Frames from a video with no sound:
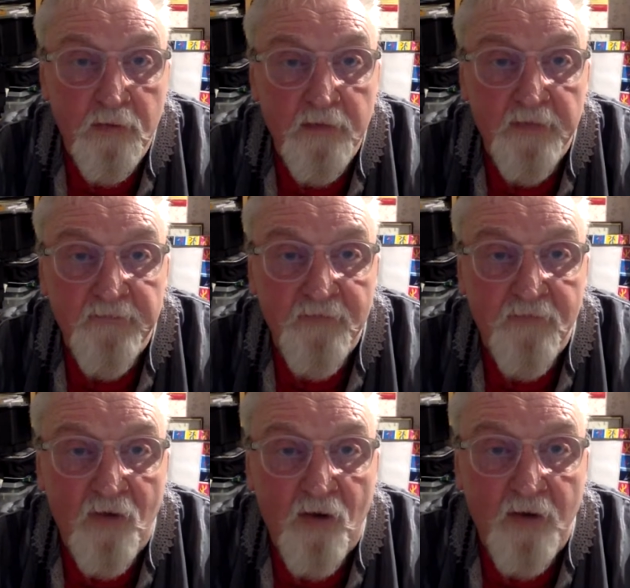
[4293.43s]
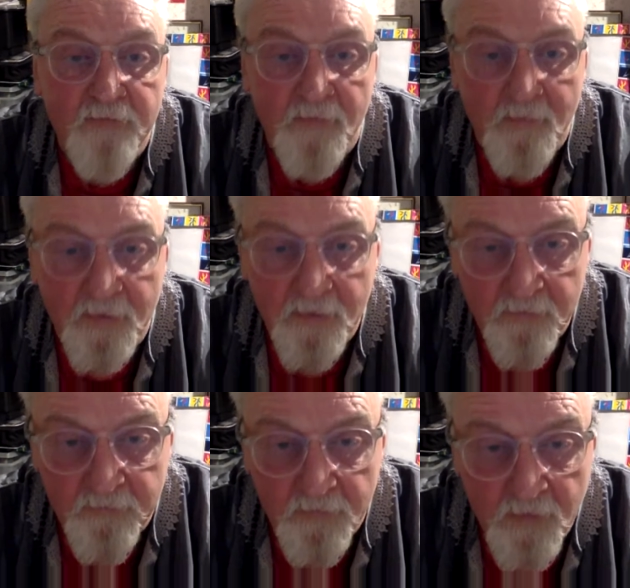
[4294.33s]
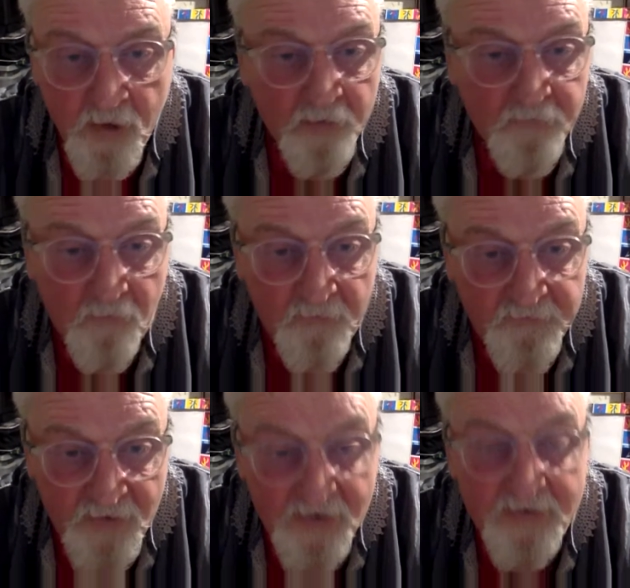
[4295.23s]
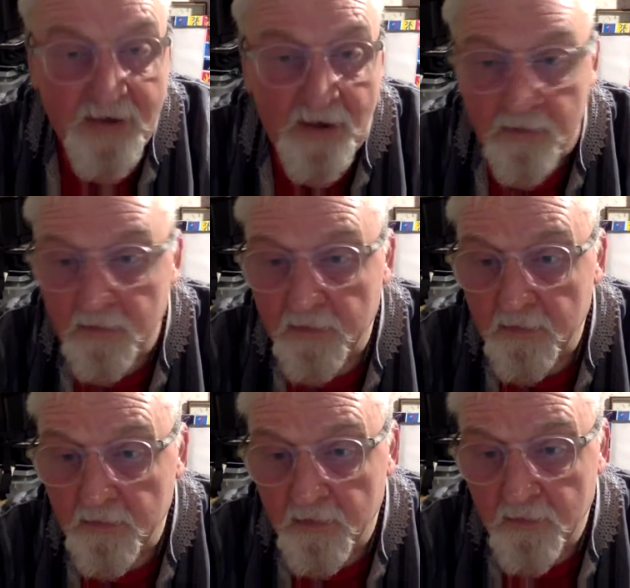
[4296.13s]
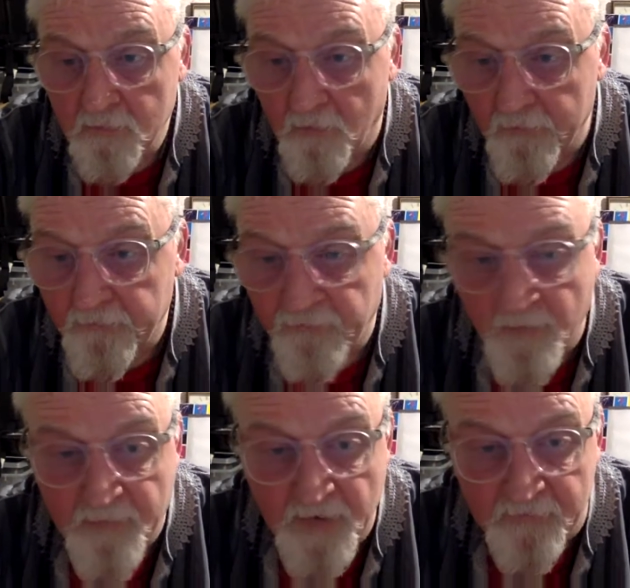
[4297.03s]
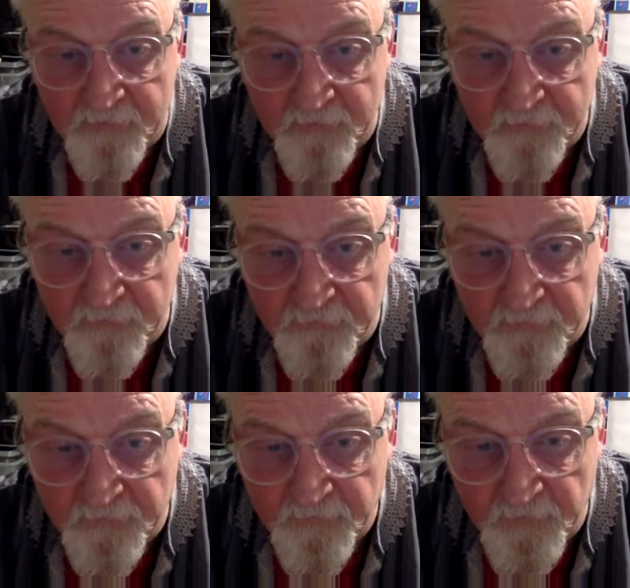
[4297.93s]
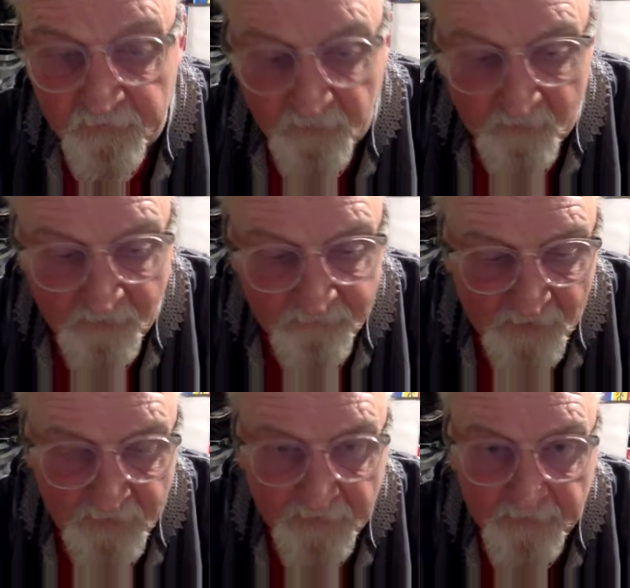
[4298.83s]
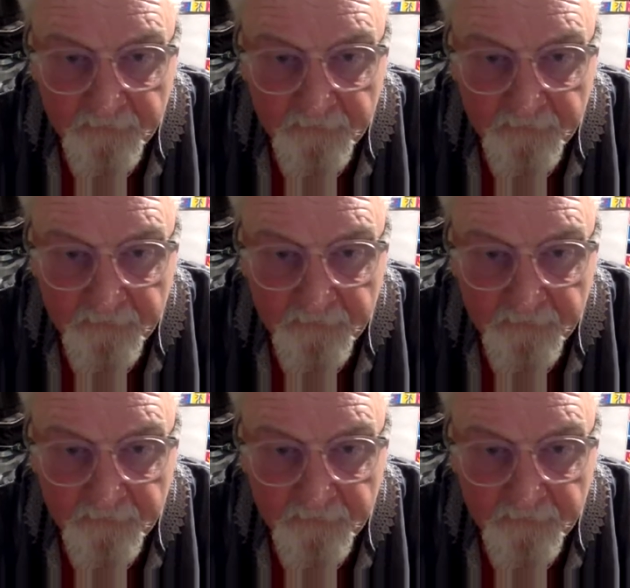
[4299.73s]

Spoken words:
It says live streaming YouTube. So I see now what the trip is, because this is the first time I've done it.